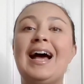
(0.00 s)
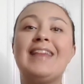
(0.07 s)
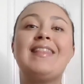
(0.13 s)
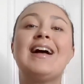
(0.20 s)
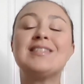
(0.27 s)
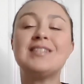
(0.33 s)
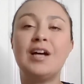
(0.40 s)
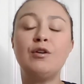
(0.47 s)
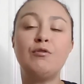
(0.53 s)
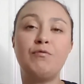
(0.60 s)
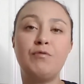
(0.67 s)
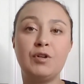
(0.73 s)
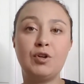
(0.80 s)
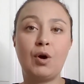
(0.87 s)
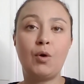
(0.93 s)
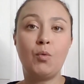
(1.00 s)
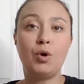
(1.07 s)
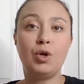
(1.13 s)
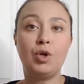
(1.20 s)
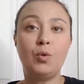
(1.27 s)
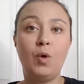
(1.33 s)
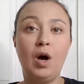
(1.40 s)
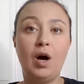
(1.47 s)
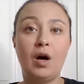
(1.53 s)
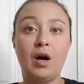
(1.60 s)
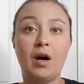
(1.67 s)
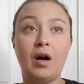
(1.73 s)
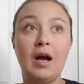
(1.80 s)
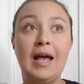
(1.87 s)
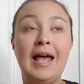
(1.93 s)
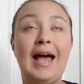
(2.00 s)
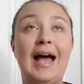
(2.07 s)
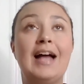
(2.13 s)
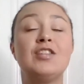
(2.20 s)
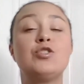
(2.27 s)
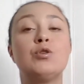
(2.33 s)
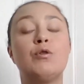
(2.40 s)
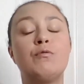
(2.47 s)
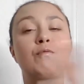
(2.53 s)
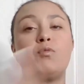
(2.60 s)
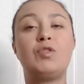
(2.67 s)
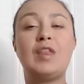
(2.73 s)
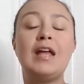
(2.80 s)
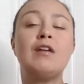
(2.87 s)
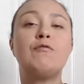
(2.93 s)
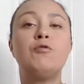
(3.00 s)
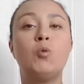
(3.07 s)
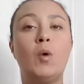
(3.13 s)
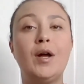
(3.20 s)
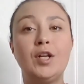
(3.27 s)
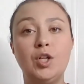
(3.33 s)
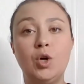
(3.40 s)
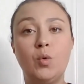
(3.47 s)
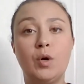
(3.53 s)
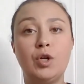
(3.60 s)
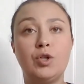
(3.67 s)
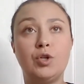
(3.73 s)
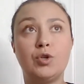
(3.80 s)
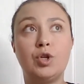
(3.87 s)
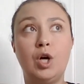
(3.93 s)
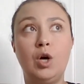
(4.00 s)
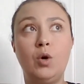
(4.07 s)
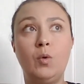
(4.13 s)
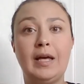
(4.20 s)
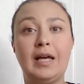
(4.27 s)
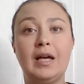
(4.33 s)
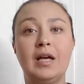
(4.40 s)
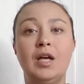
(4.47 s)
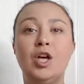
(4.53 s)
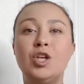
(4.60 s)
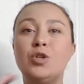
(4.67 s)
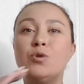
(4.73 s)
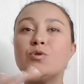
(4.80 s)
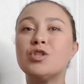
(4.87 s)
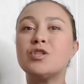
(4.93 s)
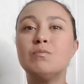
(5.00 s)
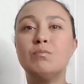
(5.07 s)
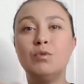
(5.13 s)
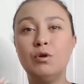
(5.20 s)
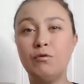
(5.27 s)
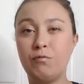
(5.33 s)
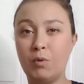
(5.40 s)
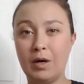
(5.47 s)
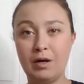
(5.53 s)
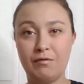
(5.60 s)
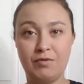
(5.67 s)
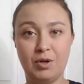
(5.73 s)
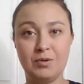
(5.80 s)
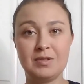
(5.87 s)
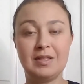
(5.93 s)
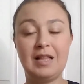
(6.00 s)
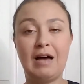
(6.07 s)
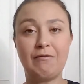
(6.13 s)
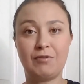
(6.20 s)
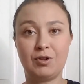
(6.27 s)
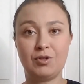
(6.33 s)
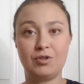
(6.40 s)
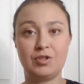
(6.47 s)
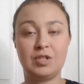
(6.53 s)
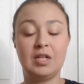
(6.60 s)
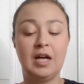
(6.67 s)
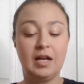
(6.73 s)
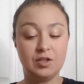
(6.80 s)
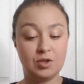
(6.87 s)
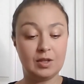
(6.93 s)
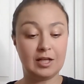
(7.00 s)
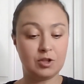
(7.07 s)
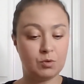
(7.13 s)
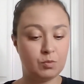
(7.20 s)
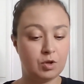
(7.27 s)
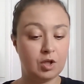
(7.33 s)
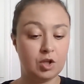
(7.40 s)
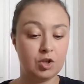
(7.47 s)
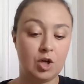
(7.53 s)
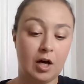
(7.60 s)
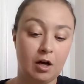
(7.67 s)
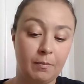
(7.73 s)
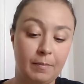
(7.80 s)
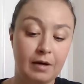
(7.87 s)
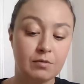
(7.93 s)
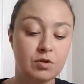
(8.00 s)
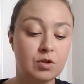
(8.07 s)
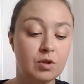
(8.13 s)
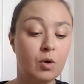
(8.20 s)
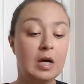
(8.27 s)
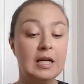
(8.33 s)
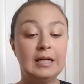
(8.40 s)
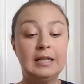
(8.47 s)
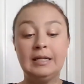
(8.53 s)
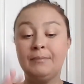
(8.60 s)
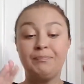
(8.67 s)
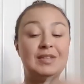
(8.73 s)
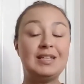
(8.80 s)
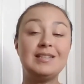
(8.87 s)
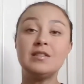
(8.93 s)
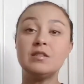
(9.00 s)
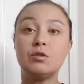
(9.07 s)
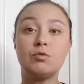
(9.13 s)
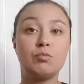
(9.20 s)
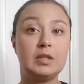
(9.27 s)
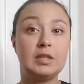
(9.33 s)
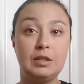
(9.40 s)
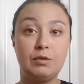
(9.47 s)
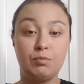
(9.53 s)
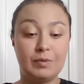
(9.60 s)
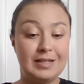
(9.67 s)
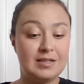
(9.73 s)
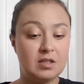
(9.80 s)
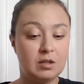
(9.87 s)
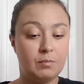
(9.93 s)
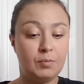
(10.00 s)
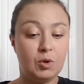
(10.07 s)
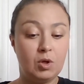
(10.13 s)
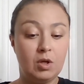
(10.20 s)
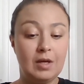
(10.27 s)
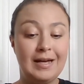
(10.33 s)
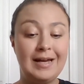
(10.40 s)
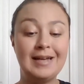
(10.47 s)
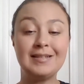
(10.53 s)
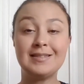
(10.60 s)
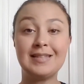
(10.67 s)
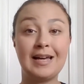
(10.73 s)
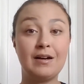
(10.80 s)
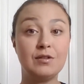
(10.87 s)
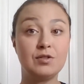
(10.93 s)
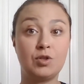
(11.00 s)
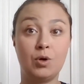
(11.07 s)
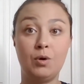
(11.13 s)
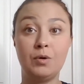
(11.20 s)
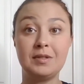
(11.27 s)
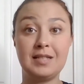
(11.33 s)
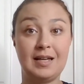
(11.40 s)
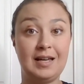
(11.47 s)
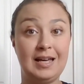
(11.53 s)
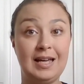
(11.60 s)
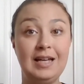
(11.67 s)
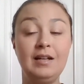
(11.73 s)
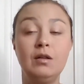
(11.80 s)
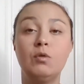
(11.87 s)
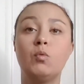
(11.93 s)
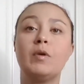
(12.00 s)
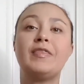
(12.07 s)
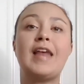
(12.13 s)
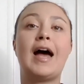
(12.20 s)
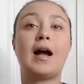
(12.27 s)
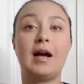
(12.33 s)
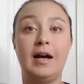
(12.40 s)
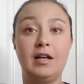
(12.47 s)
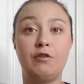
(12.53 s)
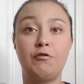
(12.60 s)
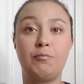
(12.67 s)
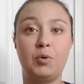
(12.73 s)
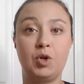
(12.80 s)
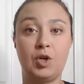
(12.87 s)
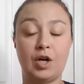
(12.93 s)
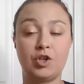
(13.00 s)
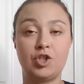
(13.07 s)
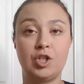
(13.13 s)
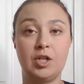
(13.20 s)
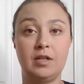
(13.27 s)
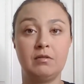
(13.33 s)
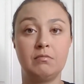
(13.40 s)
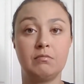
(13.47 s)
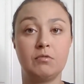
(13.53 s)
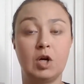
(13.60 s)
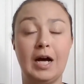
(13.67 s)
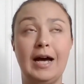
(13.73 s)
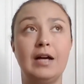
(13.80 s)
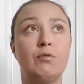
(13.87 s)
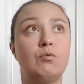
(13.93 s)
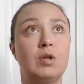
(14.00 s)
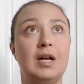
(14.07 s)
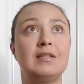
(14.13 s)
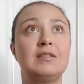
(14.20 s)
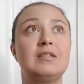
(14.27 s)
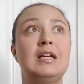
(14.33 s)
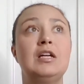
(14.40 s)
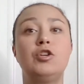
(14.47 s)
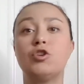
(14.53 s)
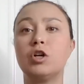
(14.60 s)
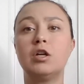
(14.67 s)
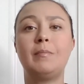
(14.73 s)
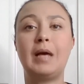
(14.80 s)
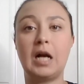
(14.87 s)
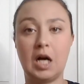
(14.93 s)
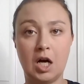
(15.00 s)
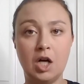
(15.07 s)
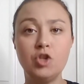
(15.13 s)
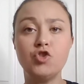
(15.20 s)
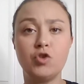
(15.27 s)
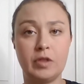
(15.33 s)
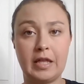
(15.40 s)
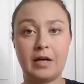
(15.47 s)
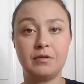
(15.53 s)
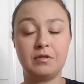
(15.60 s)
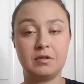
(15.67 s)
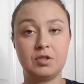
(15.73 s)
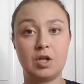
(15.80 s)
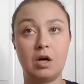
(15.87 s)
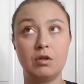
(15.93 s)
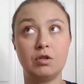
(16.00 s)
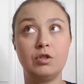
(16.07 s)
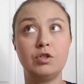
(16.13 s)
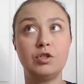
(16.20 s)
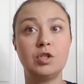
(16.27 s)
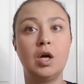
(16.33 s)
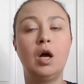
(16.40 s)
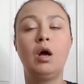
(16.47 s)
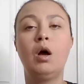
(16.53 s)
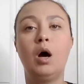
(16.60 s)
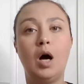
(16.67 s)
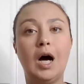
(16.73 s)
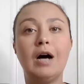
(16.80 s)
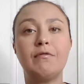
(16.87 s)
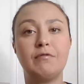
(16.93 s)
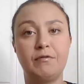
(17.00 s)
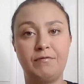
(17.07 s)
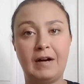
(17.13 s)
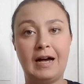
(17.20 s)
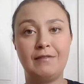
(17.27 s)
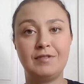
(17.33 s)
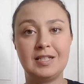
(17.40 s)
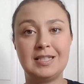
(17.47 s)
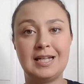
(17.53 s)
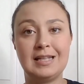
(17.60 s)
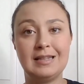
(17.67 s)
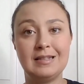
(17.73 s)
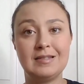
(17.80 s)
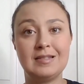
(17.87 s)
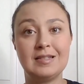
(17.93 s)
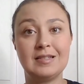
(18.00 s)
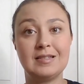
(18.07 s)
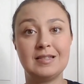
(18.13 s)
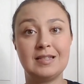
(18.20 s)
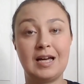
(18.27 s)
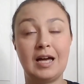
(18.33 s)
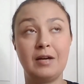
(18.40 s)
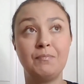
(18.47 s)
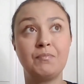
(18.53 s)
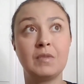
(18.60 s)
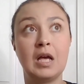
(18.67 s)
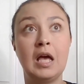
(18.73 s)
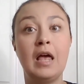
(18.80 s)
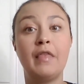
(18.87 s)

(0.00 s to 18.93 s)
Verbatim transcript: And that's how you figure out where you are. And so then if you want to know where you're going, you just move one of those levers. And so that's what we're going to talk about. So this is a really reasonable sales goal to hit with that kind of production, okay? We're not saying you're gonna make one hundred thousand dollars off of five to ten listings a day.